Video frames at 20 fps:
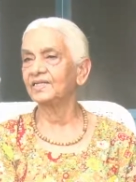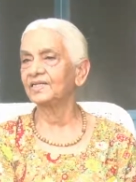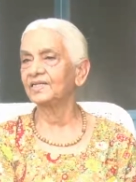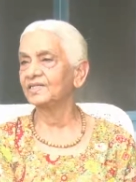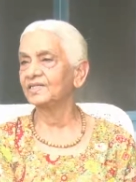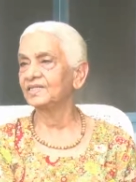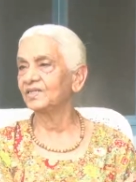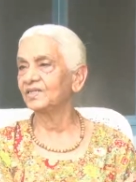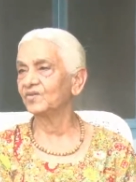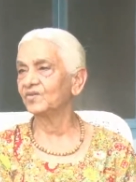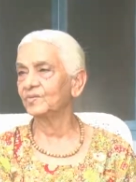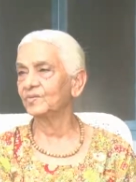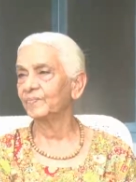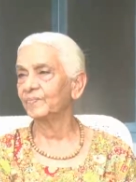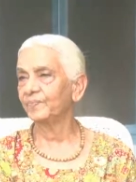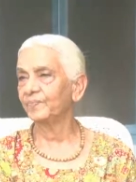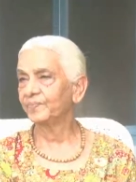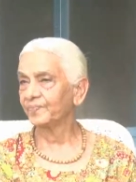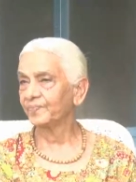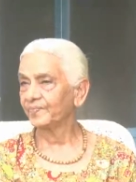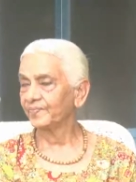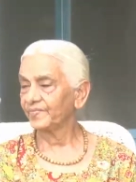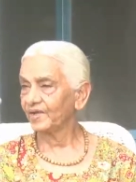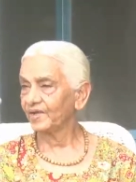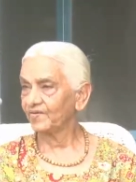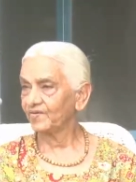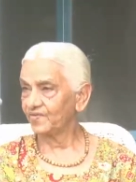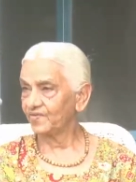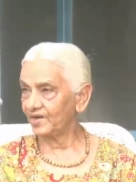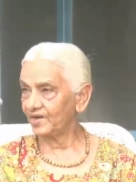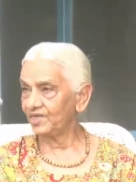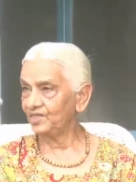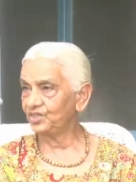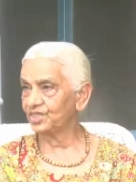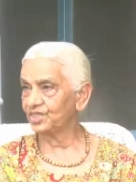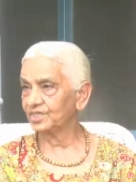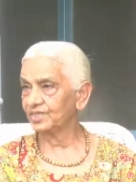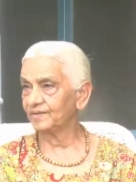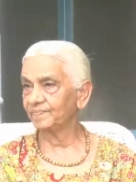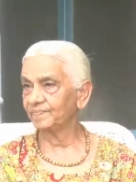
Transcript: teaching French